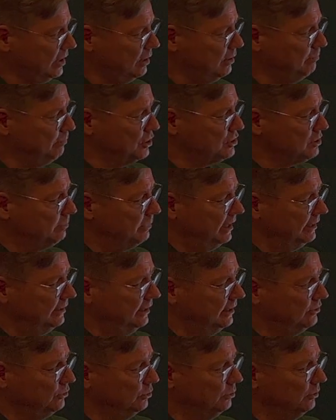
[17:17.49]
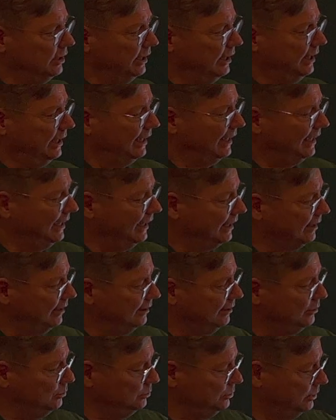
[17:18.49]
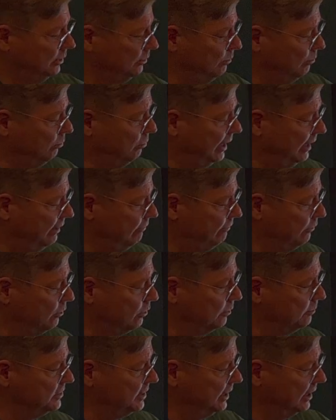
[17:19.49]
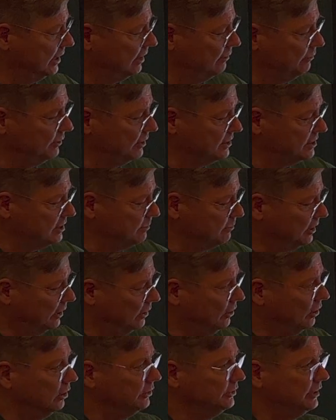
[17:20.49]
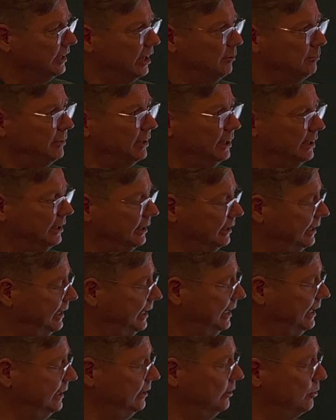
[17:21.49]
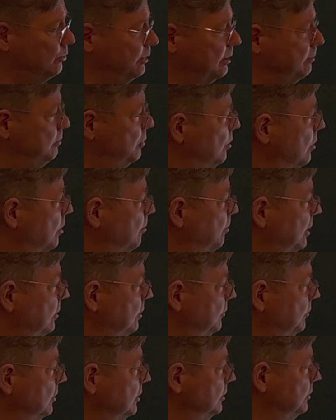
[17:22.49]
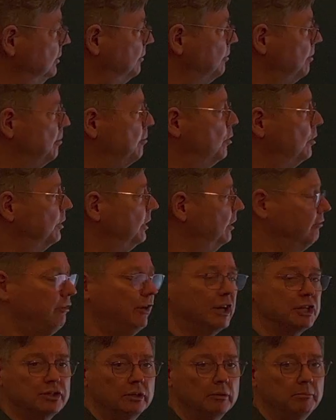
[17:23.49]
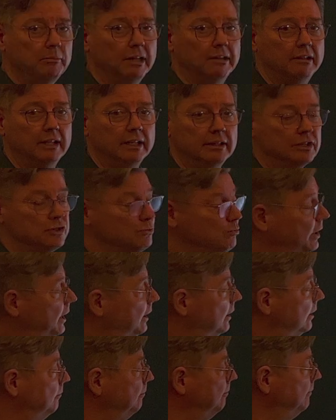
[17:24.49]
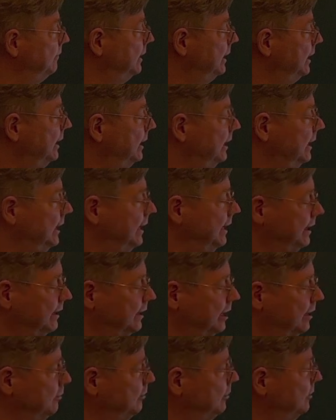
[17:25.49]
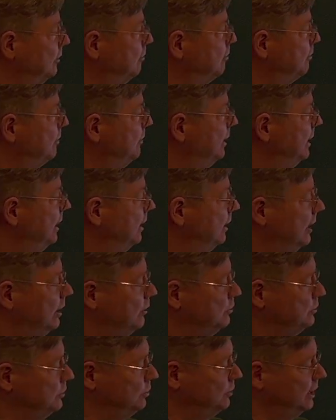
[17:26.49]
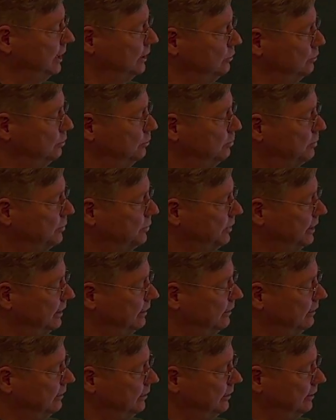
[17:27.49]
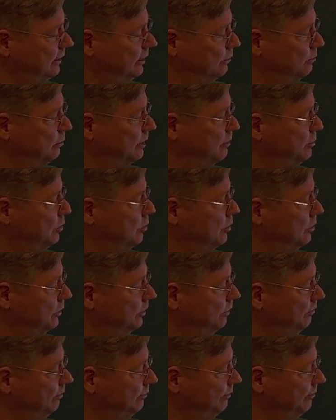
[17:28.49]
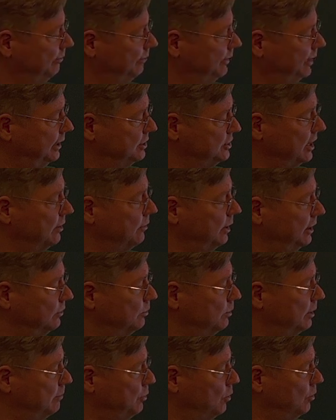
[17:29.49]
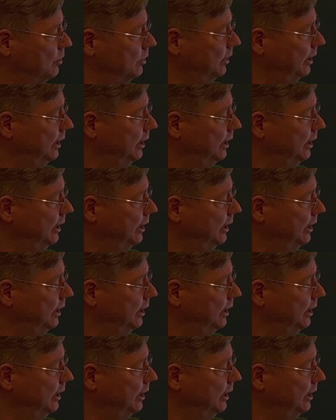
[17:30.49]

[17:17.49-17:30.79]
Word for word: possibility to include waveforms here if there's something odd happening mm -hmm. in a report because there's a reporting function built in as well that allows you then to print a report, uh, generate a report